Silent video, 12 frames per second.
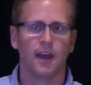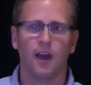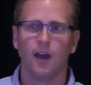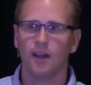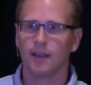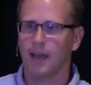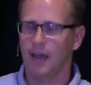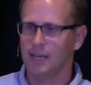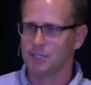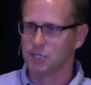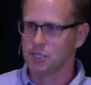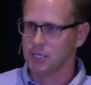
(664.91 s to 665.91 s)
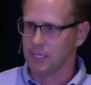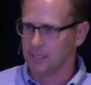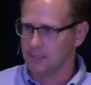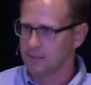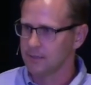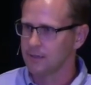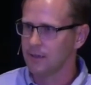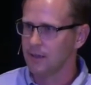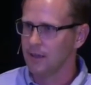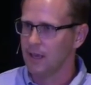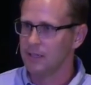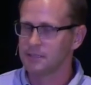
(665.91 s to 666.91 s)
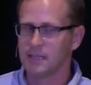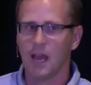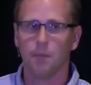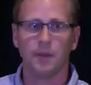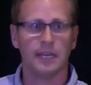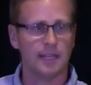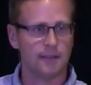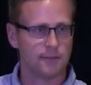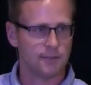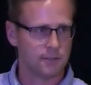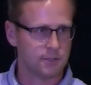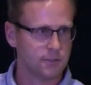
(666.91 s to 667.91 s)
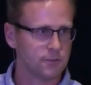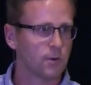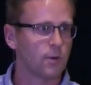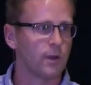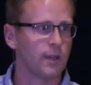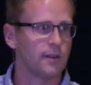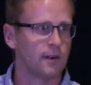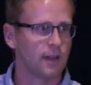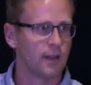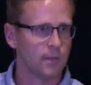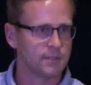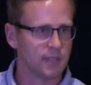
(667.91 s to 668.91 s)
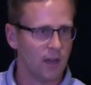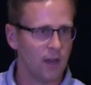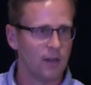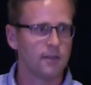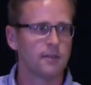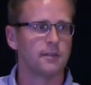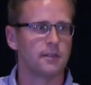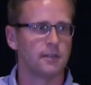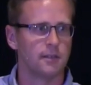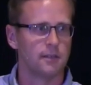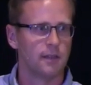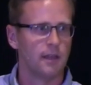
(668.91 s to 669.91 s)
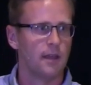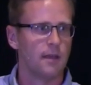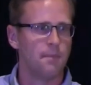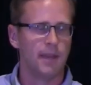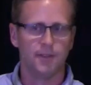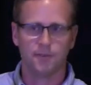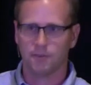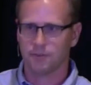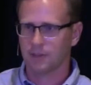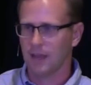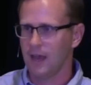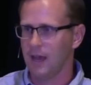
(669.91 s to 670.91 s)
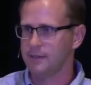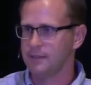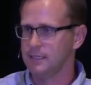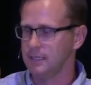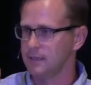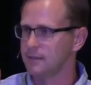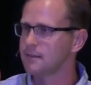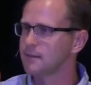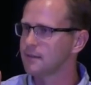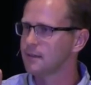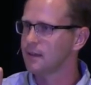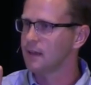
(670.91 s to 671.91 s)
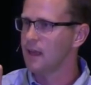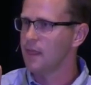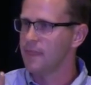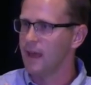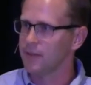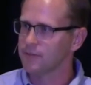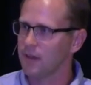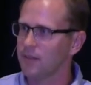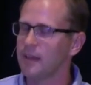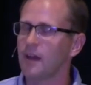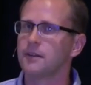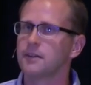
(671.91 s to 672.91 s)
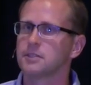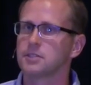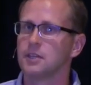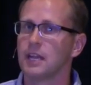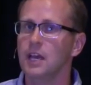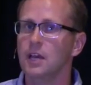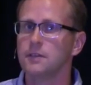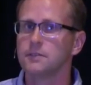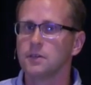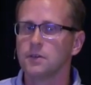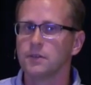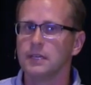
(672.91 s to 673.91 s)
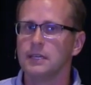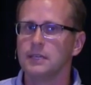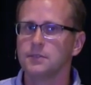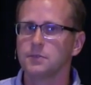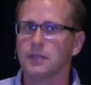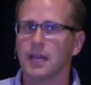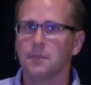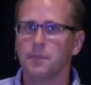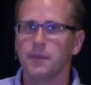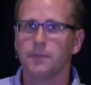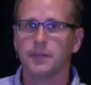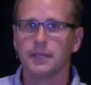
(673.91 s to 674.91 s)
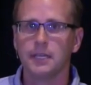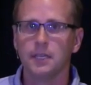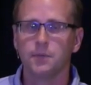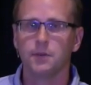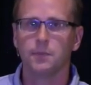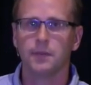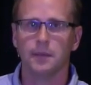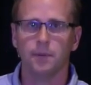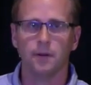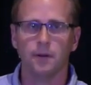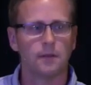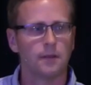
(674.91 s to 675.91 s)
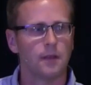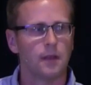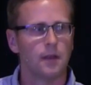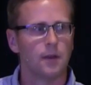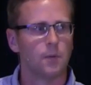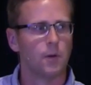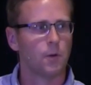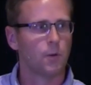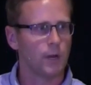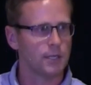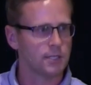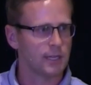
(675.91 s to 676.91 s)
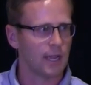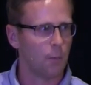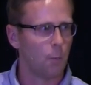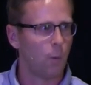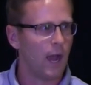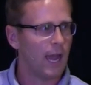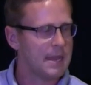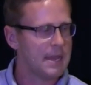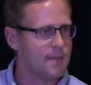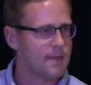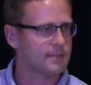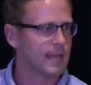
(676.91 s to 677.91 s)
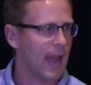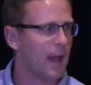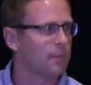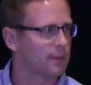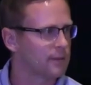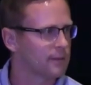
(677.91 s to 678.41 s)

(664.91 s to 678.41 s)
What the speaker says: our god, Chi, has now been either destroyed or comes under Mesa's god, D. That's how they understood. So the Israelite people, the Hebrew people, were questioning, why did this happen?